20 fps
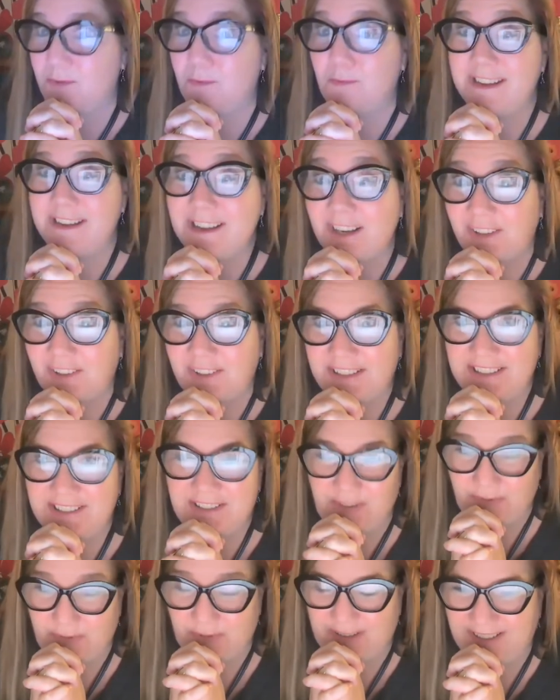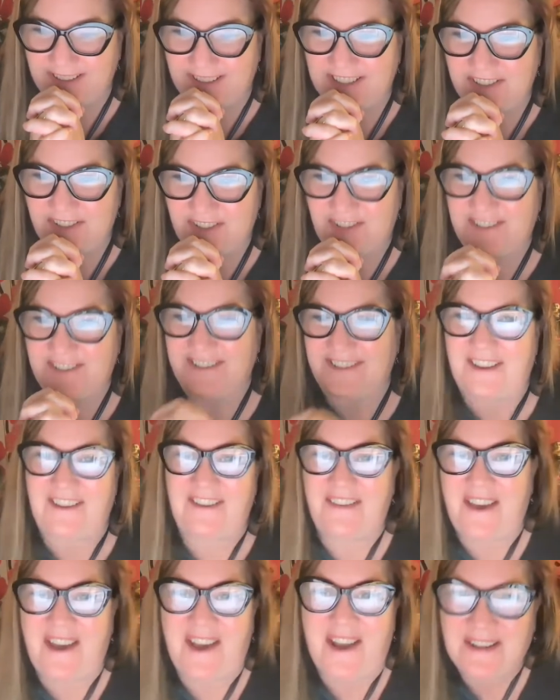uniquely different, let's just say
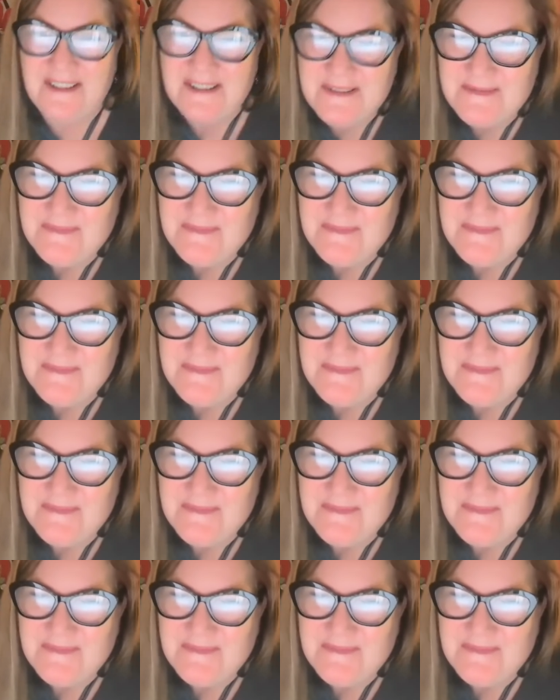that.